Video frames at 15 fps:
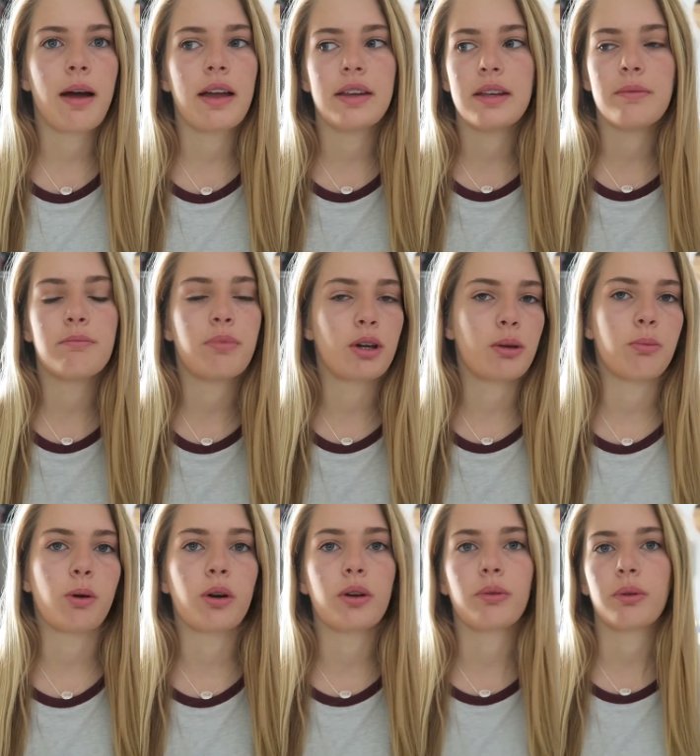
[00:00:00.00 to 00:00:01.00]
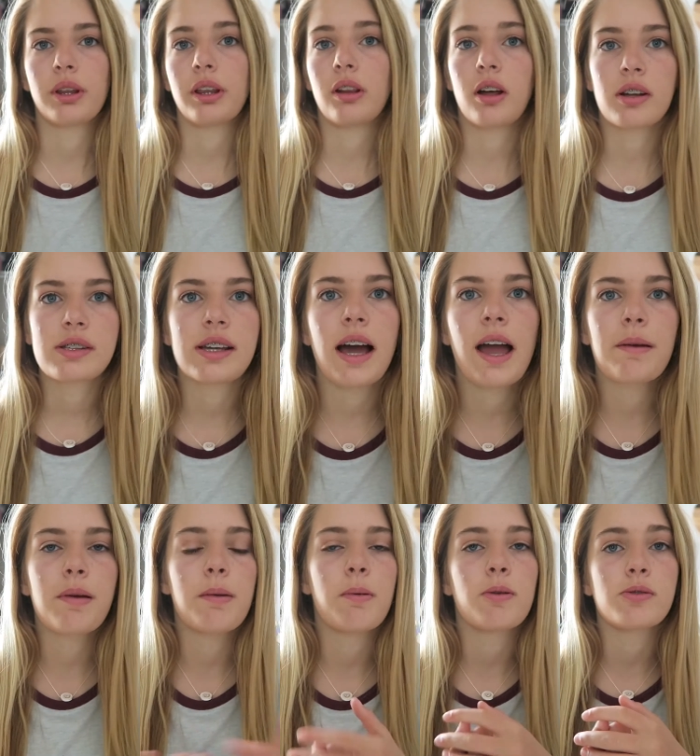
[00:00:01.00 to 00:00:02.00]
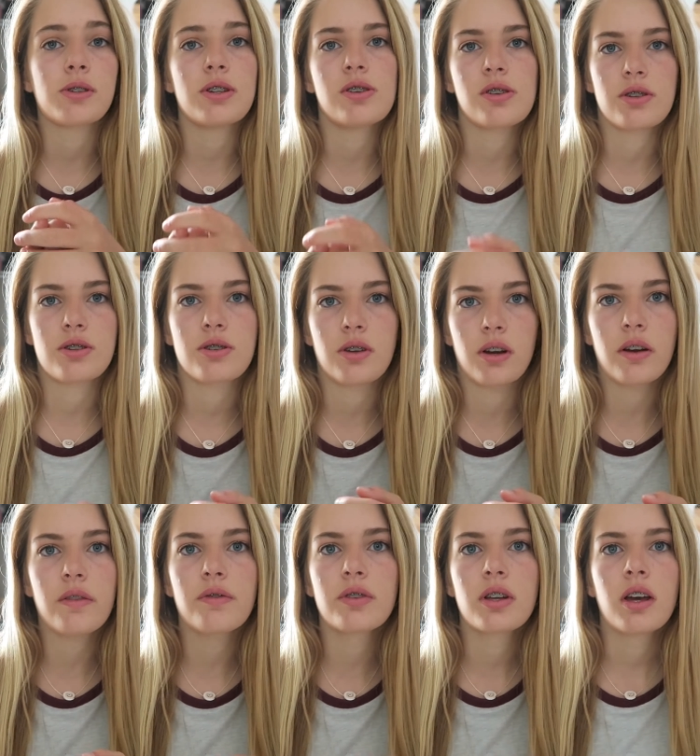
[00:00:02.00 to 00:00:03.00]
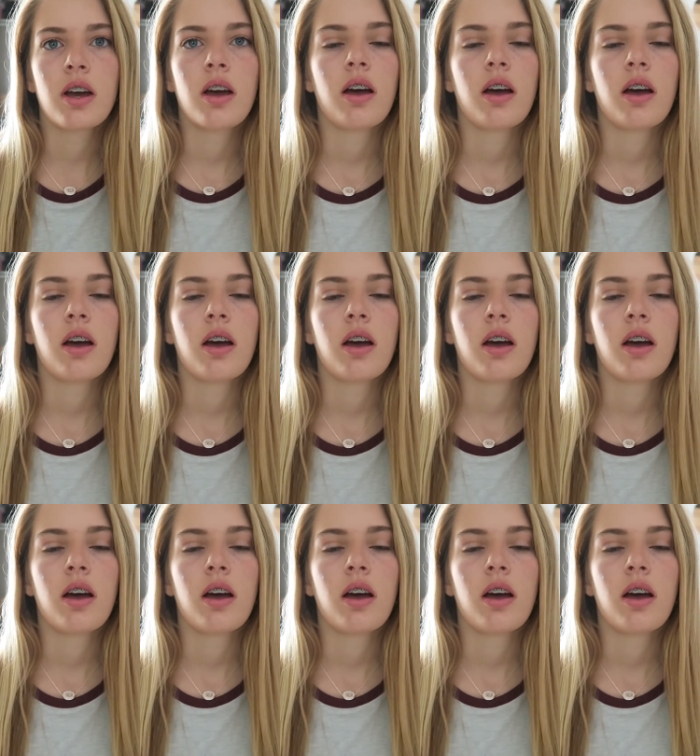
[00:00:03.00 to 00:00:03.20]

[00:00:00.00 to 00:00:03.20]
I didn't boogie board in a really long time. I mostly just surfed.